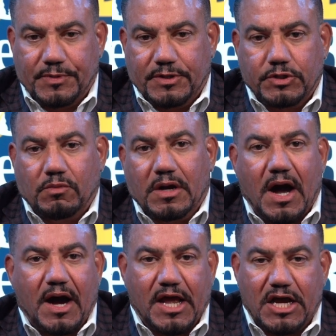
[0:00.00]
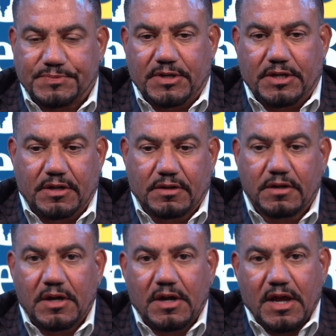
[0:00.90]
doing what God has me here.
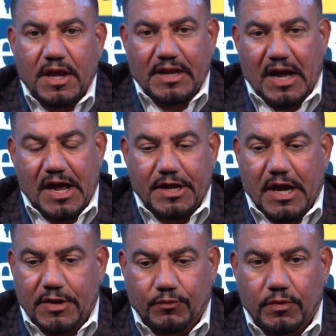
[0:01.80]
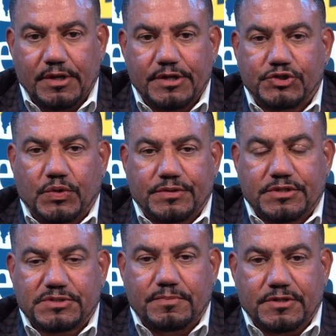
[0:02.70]
And I really enjoyed
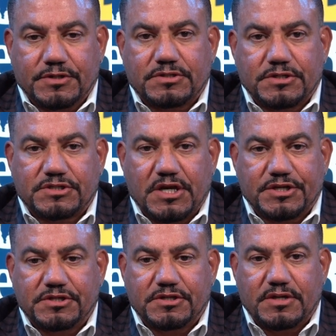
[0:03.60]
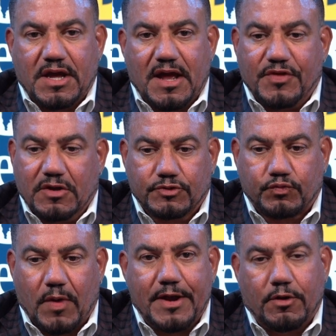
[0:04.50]
this session today. I think it was
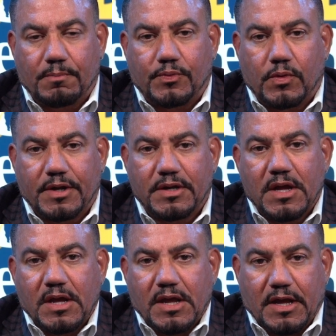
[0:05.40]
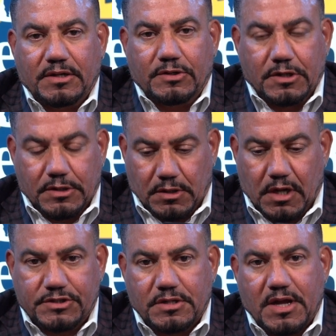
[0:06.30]
right on point. And good
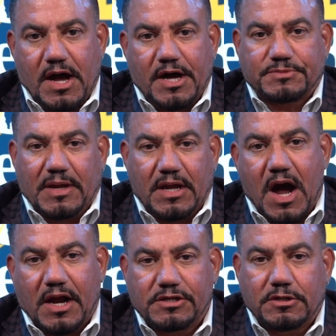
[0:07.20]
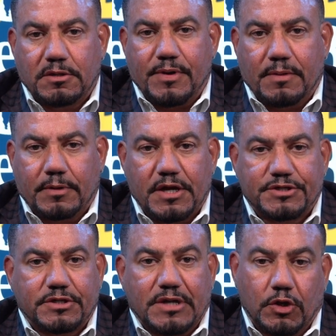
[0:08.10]
luck to you guys. May God continue to
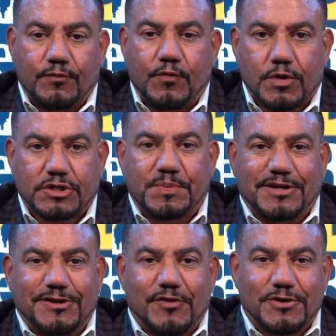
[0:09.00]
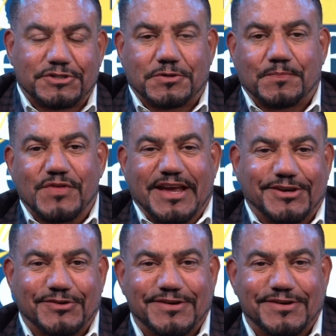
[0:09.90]
bless you, and I look forward to speaking to you very soon. Thank you.